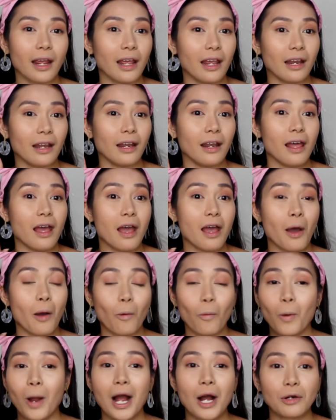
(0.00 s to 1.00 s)
And
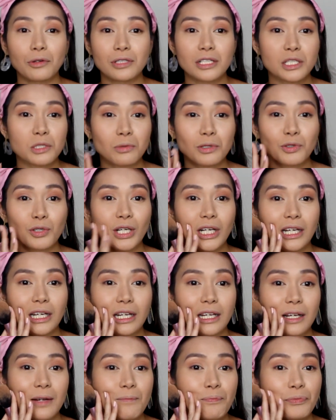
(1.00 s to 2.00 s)
wow, this one
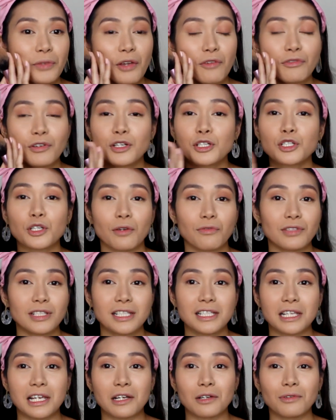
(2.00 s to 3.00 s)
really finished off the
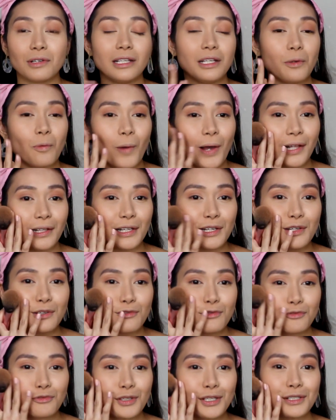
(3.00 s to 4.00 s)
skin really well, and
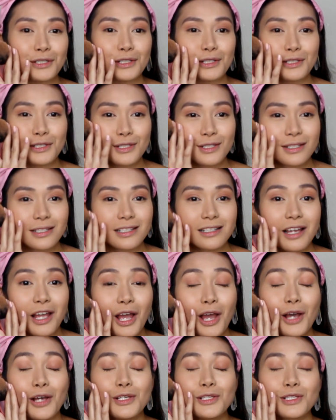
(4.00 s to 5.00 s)
it feels
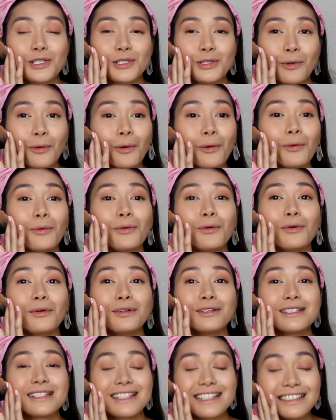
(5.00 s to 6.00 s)
so
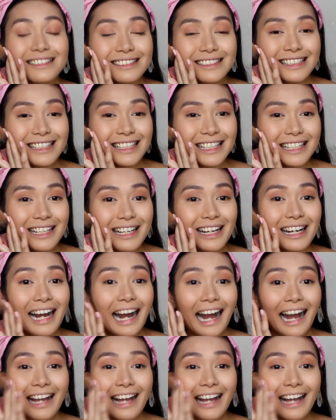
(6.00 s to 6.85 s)
silky.